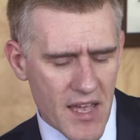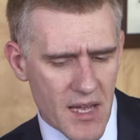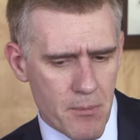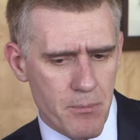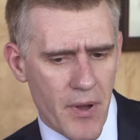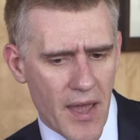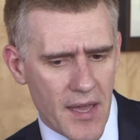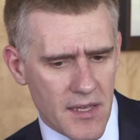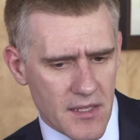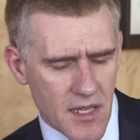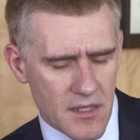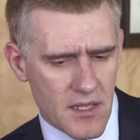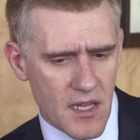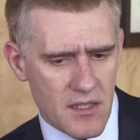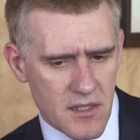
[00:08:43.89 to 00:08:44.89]
campaign
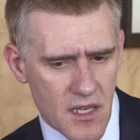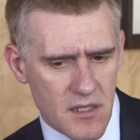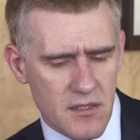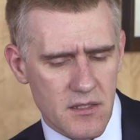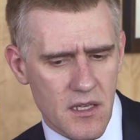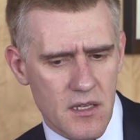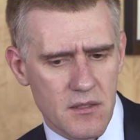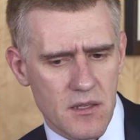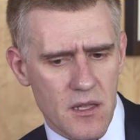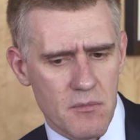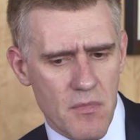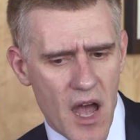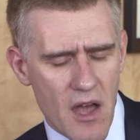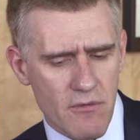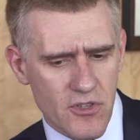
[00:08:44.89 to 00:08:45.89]
and
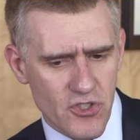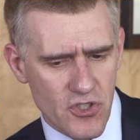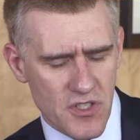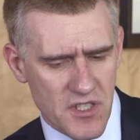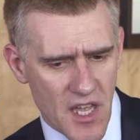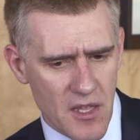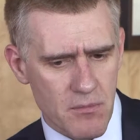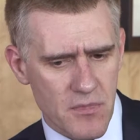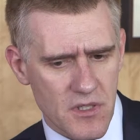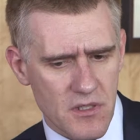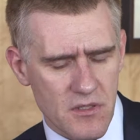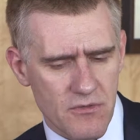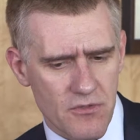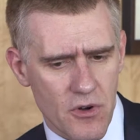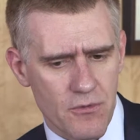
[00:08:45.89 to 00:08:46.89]
my vision
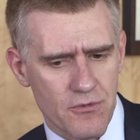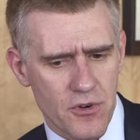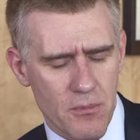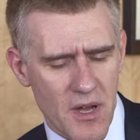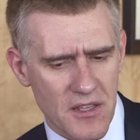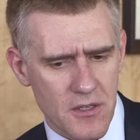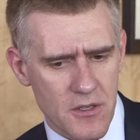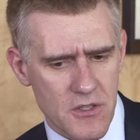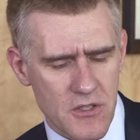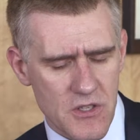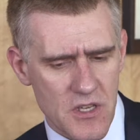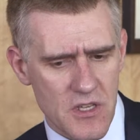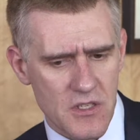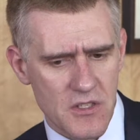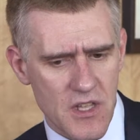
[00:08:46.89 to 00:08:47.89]
statement from others
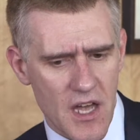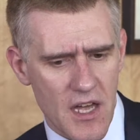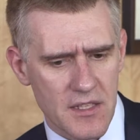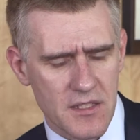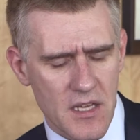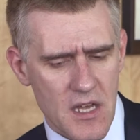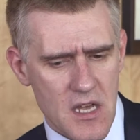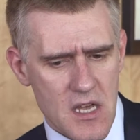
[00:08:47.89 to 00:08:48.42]
is that